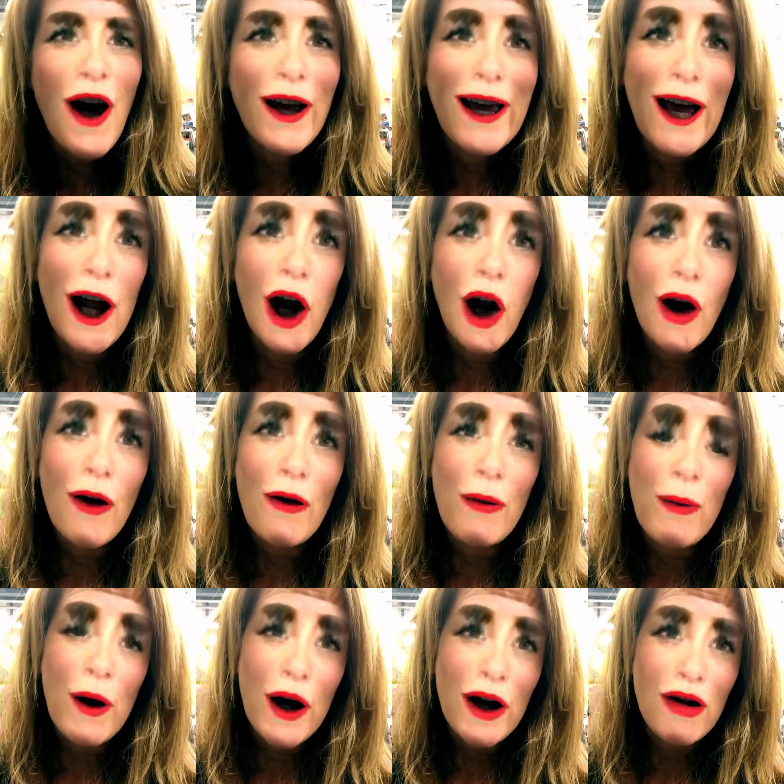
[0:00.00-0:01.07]
I get a lot
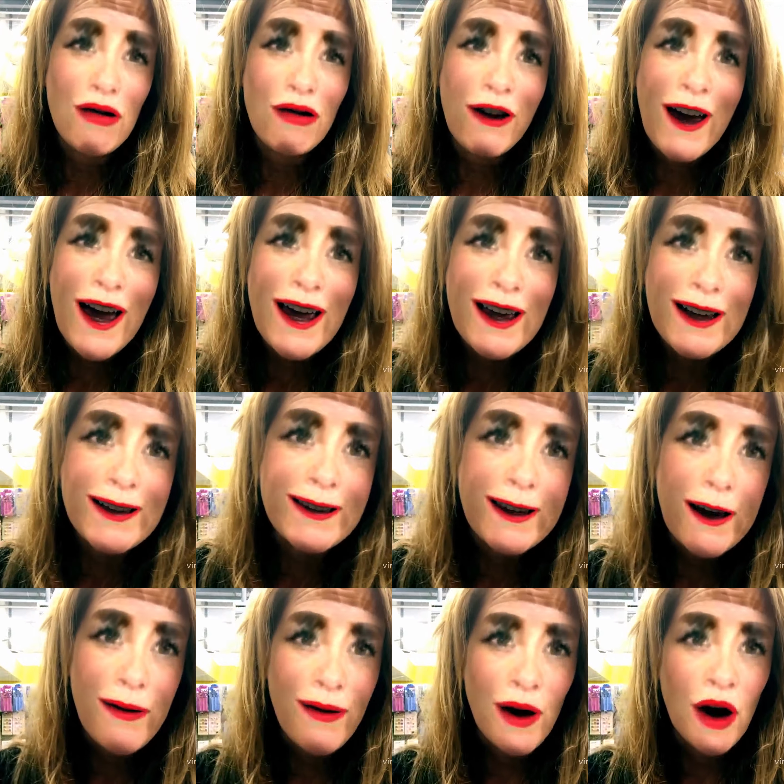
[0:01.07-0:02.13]
of my
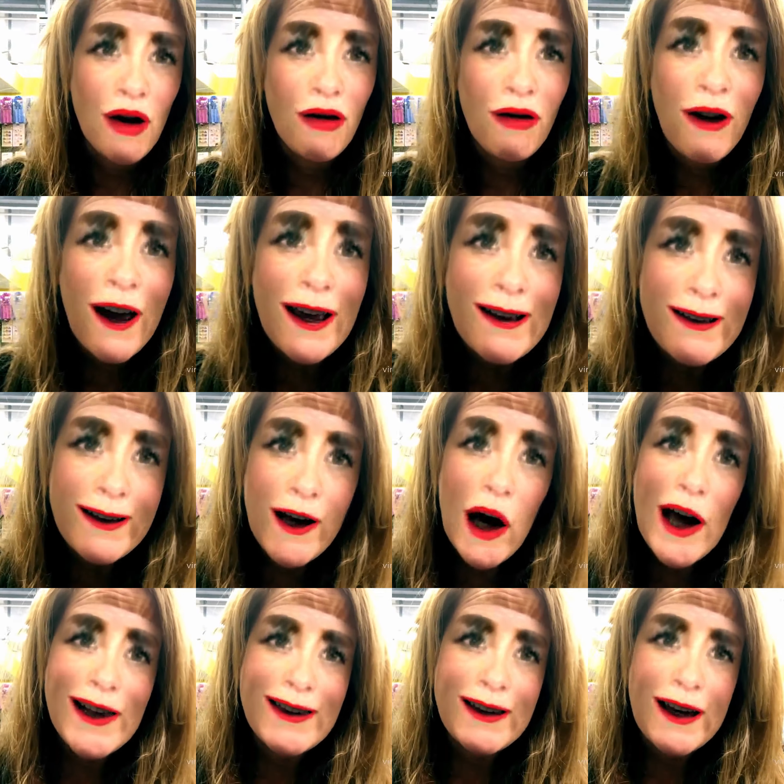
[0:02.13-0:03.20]
creative and crazy
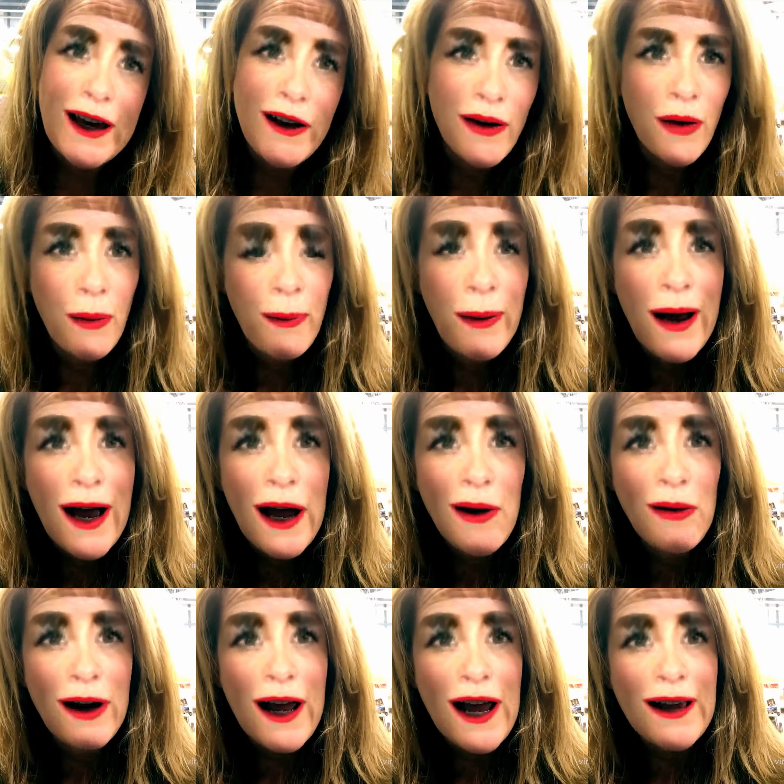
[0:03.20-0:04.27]
ideas from
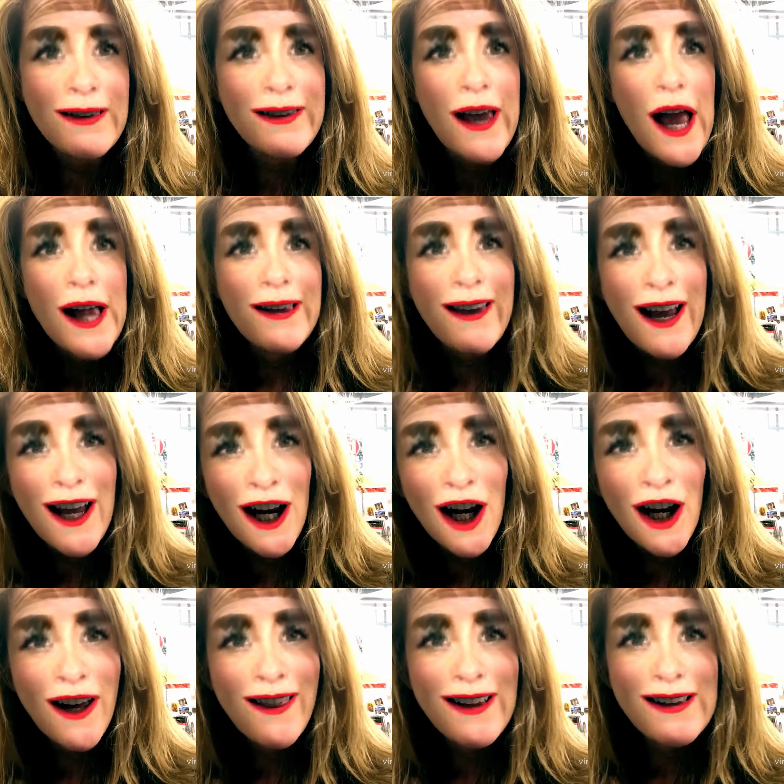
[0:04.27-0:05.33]
Poundland. Take a
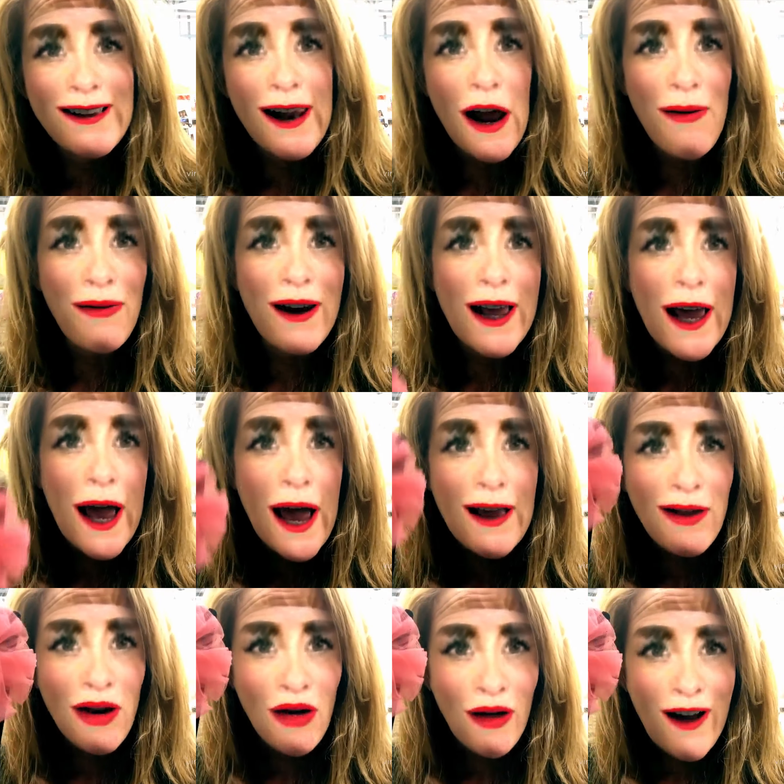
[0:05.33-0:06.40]
look at this lovely
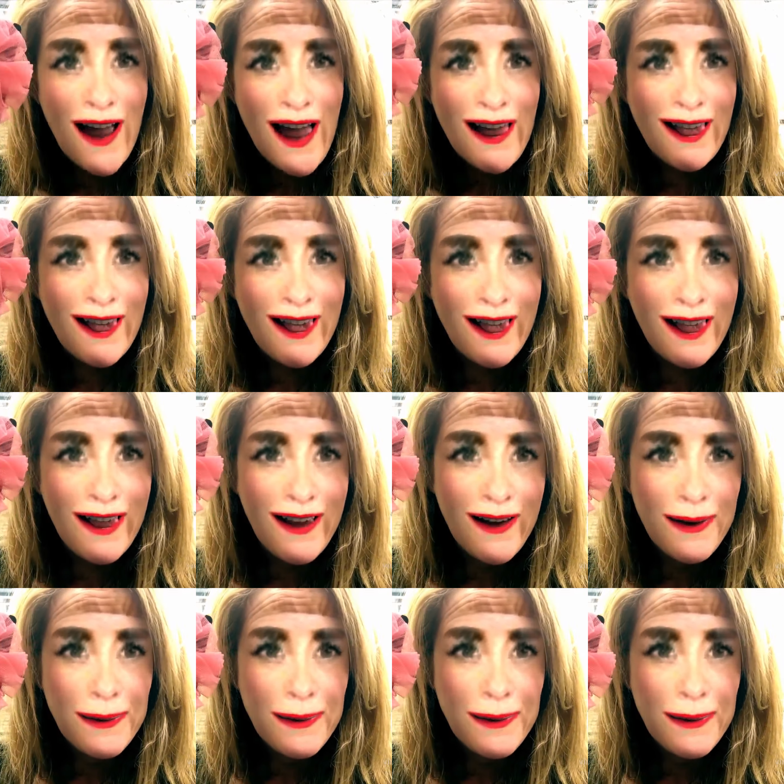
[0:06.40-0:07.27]
headdress.